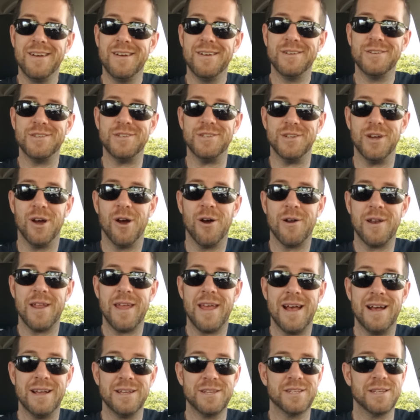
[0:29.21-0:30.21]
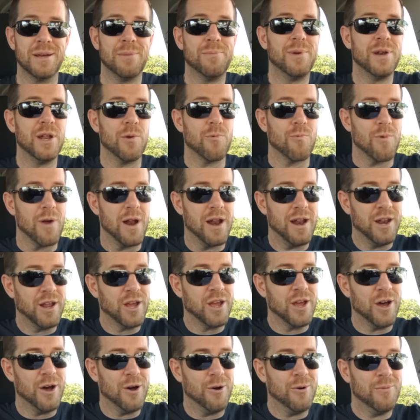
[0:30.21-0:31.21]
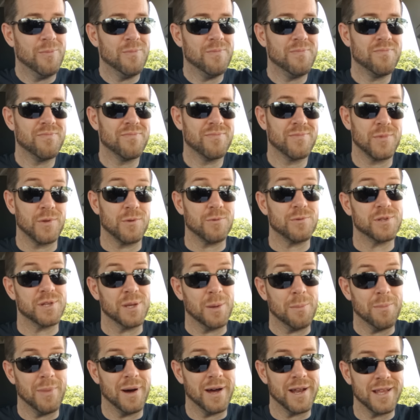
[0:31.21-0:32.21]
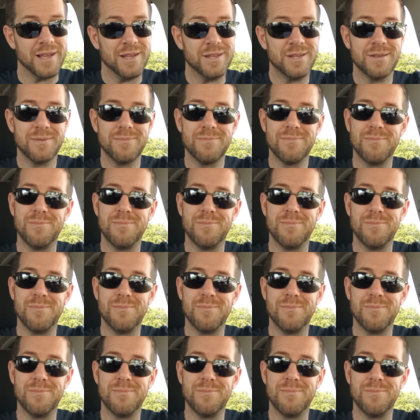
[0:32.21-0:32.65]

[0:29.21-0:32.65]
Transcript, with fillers: She already has somebody ready to go, or somebody's,